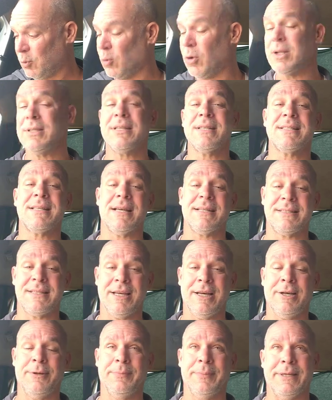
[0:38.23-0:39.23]
What does that
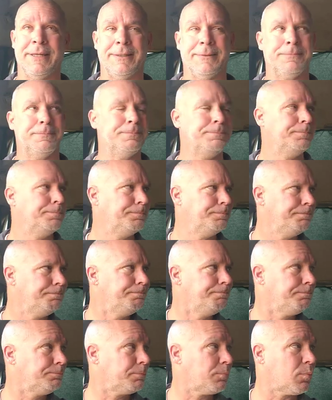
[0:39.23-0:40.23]
tell me?
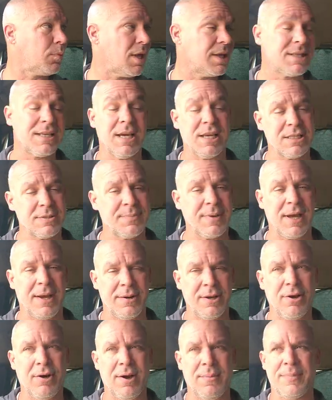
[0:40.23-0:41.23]
It tells me I
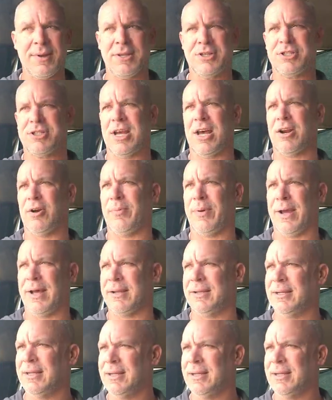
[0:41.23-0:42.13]
know I'm being shadow banned.